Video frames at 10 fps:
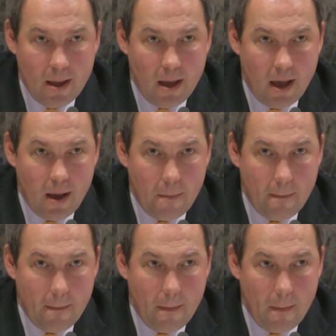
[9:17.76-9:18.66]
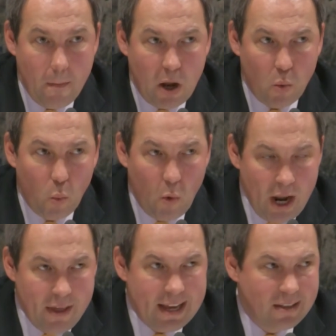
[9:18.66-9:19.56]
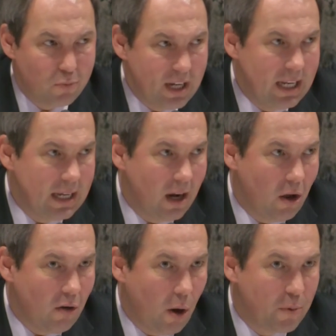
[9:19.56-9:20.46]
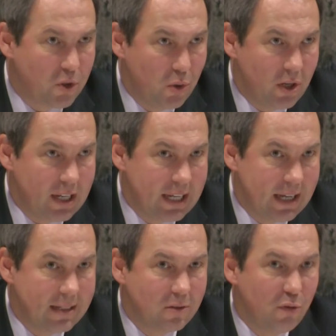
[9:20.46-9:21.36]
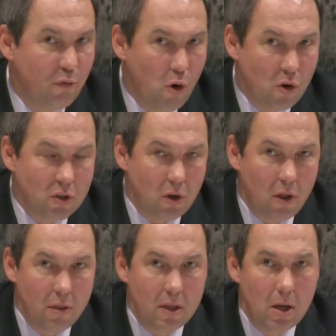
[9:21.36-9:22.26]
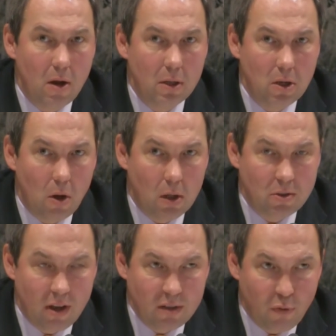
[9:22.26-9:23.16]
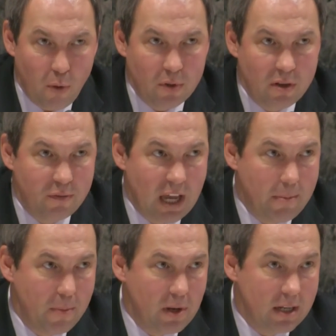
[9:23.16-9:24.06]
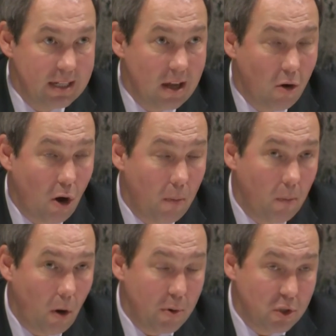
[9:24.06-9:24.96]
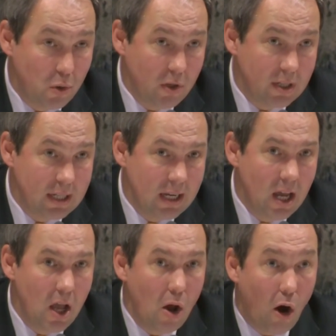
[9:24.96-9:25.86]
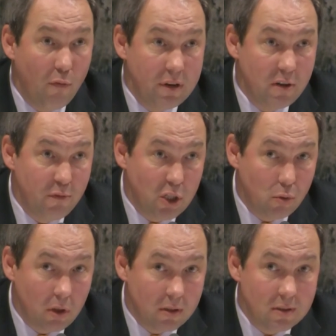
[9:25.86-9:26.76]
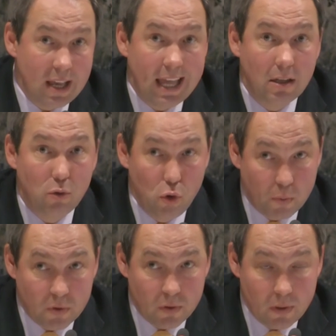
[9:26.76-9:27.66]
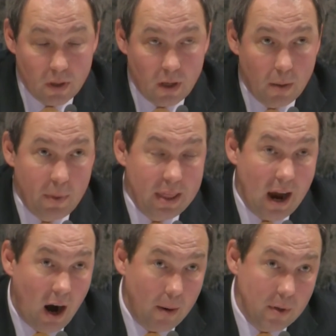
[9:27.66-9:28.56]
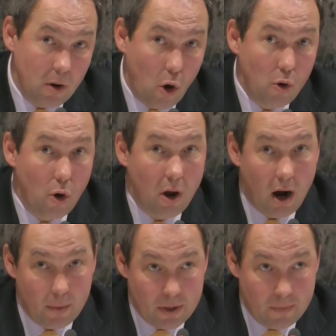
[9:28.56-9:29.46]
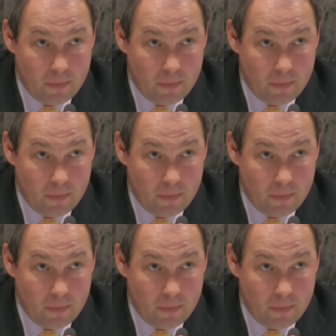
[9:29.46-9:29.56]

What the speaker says: But where there is really a lot of opportunity here is to focus on the transformative capability and opportunity of individuals and groups, be they armed or non-armed.